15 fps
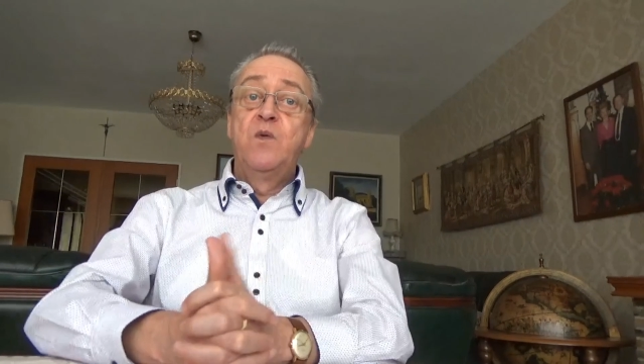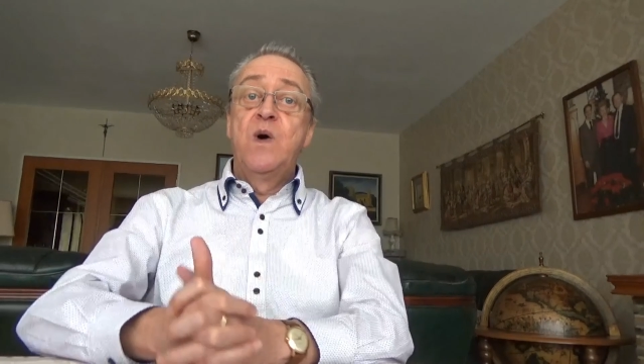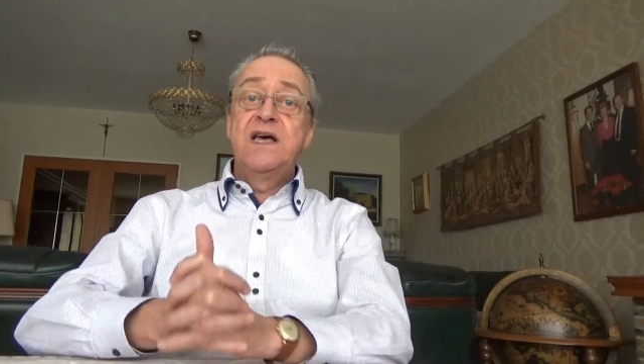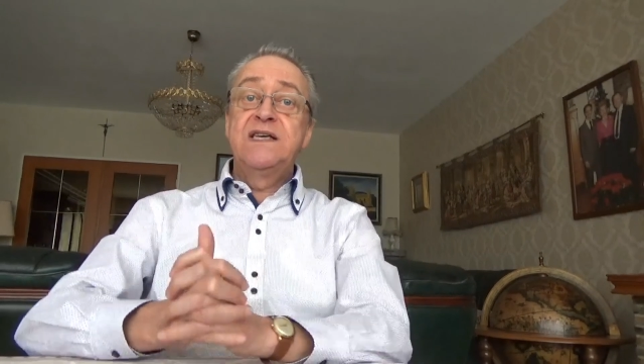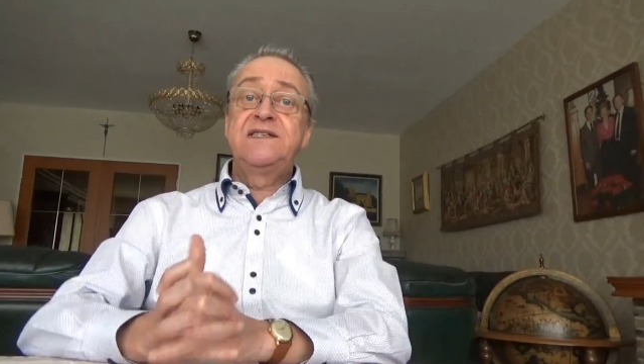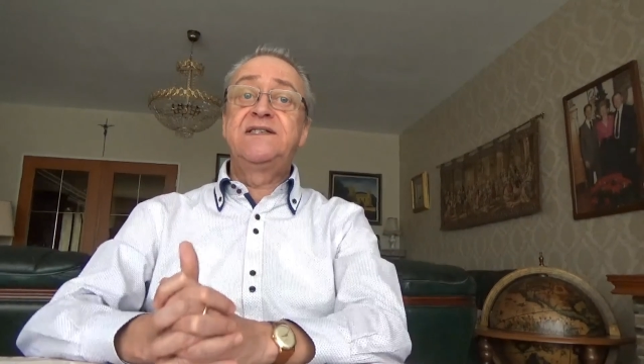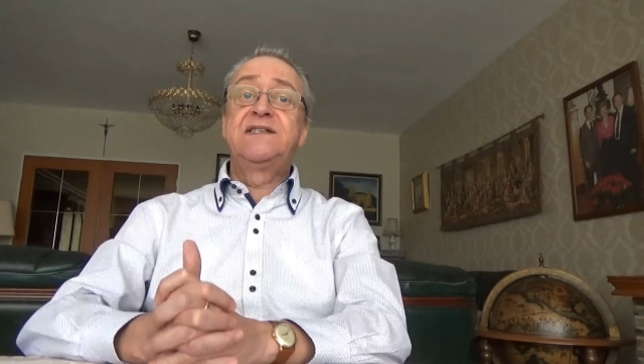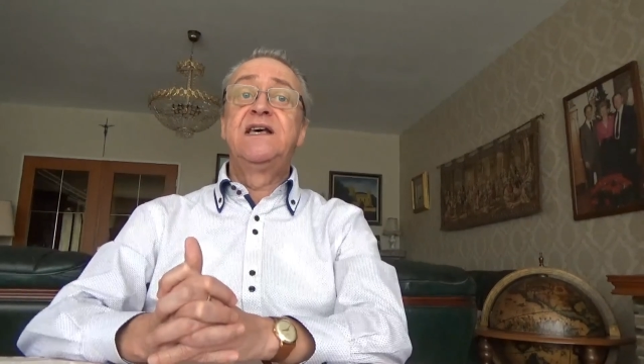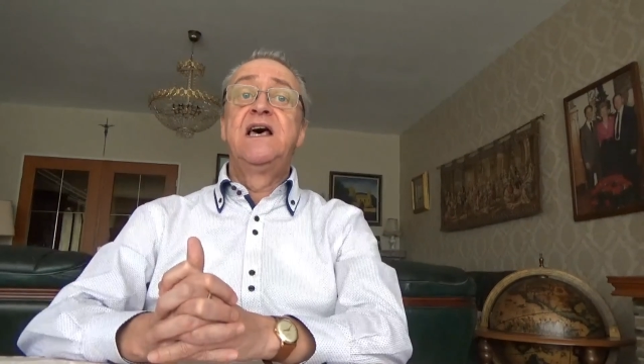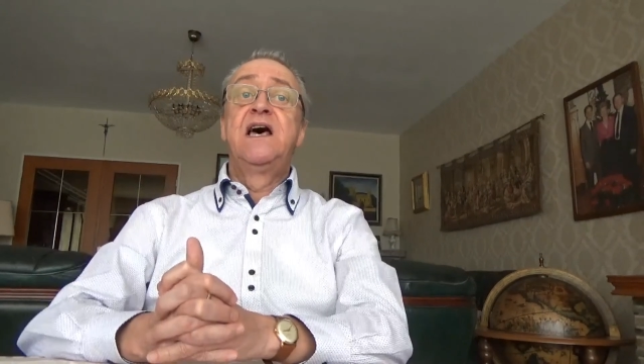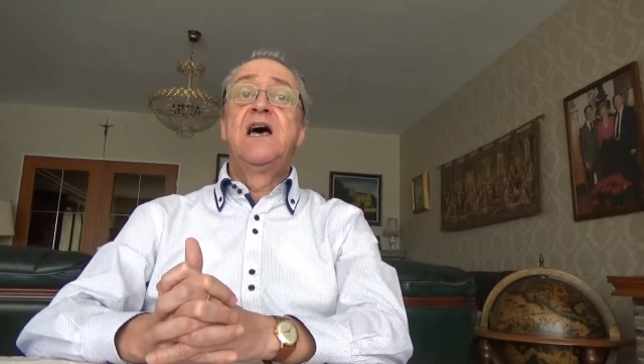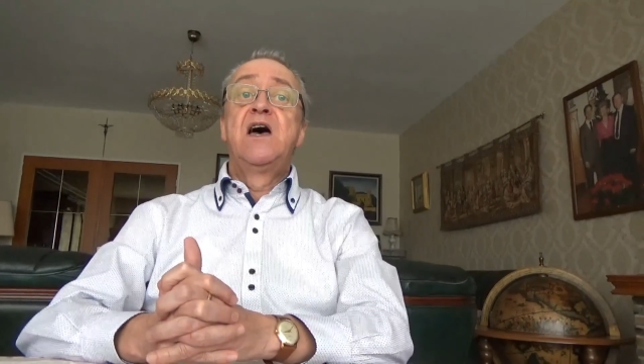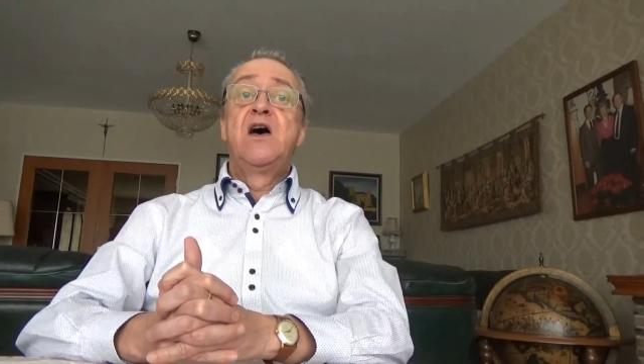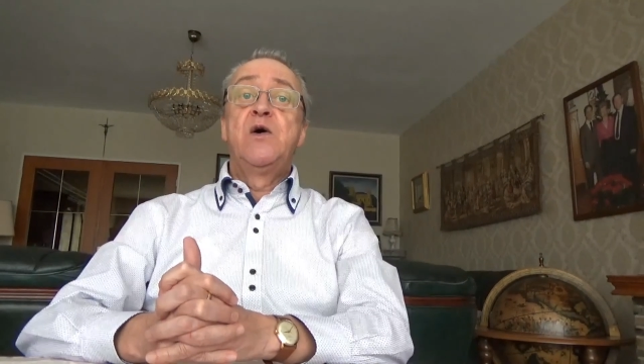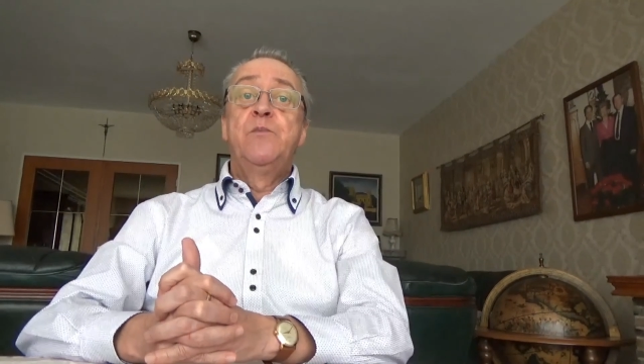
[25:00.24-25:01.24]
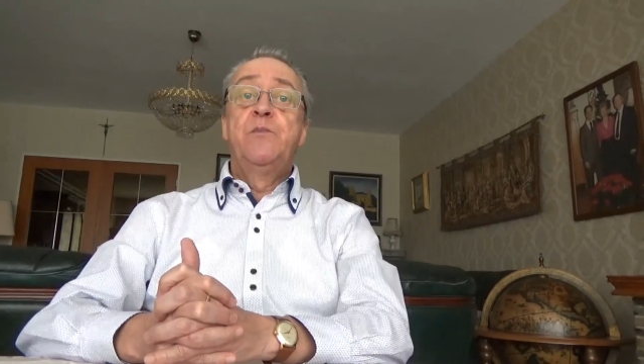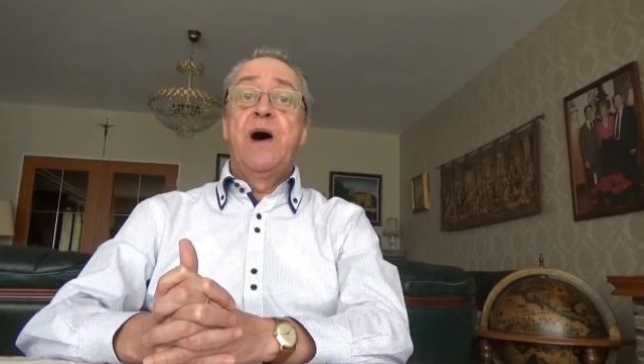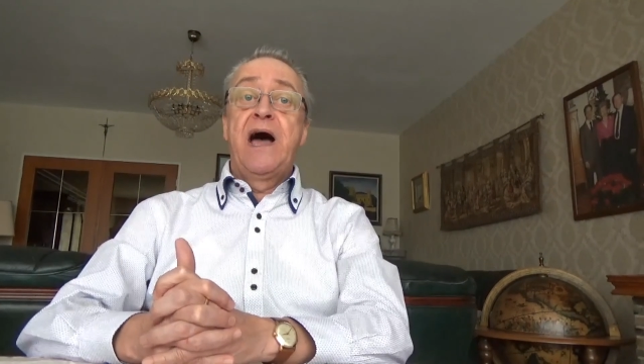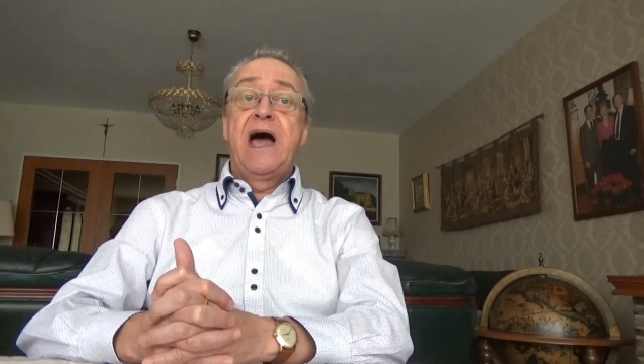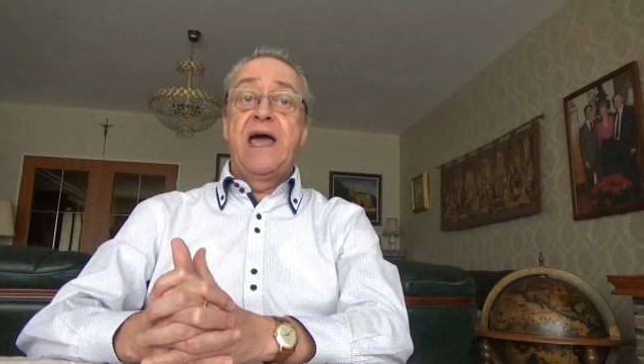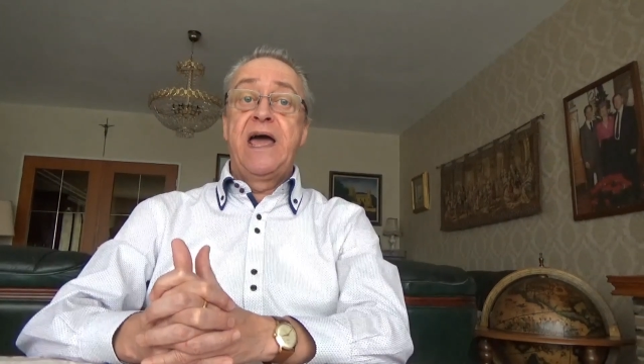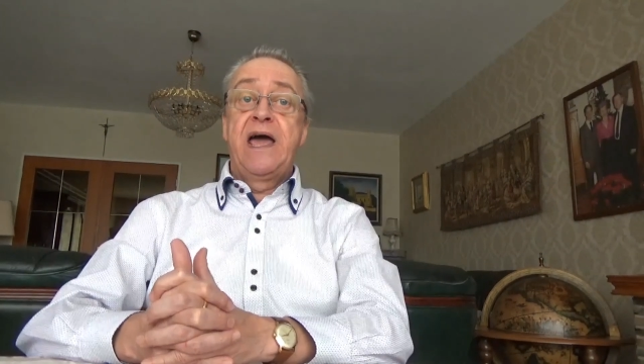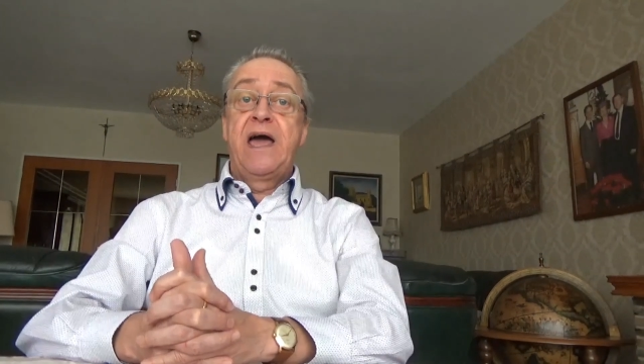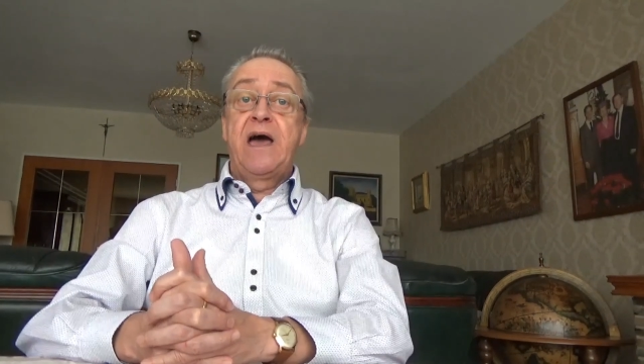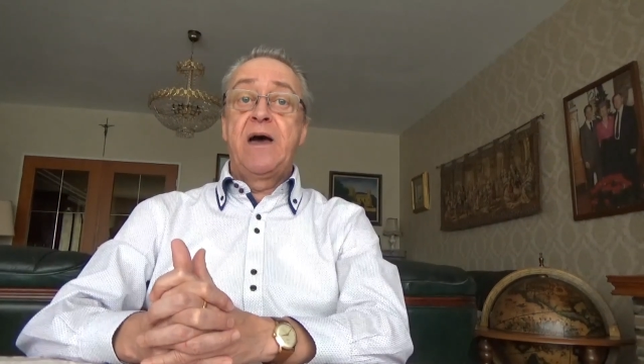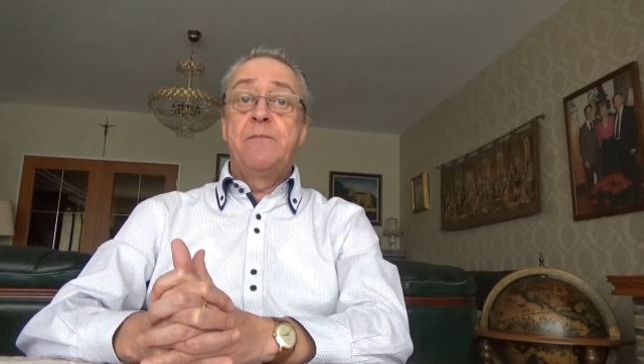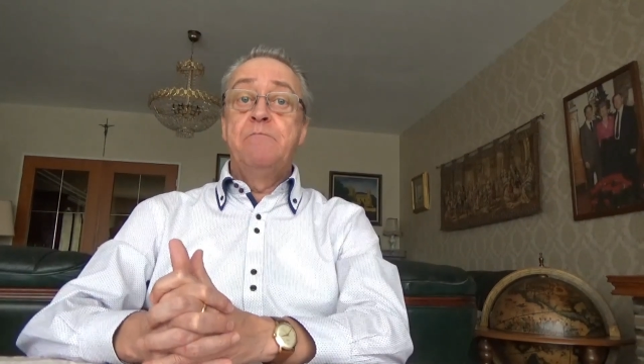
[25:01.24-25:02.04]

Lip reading: west by